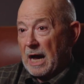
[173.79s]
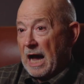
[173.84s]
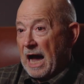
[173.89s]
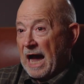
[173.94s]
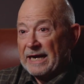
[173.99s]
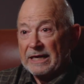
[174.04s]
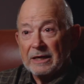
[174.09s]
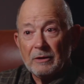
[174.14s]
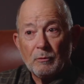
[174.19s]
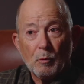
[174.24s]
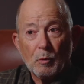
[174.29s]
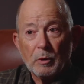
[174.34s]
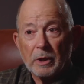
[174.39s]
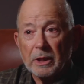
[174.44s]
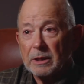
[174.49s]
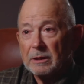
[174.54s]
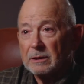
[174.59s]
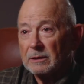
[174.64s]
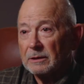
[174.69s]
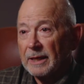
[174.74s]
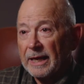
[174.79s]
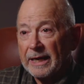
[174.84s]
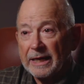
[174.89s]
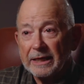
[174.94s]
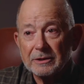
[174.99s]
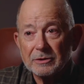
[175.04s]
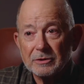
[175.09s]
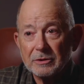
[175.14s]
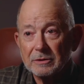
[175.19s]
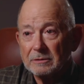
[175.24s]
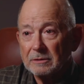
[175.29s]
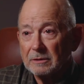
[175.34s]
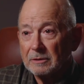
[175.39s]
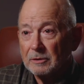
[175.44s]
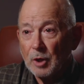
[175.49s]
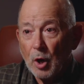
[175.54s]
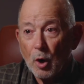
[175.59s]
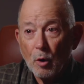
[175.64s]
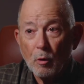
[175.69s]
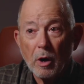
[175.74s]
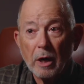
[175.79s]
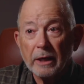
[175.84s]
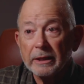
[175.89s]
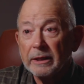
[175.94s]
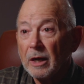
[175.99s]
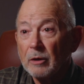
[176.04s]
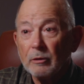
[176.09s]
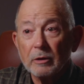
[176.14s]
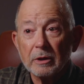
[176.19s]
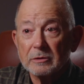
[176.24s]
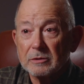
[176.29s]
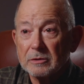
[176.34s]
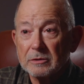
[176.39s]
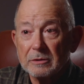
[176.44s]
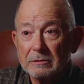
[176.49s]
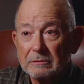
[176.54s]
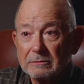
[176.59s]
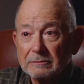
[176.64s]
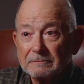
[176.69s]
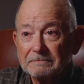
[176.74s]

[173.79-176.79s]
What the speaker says: I didn't want to let it go unnoticed.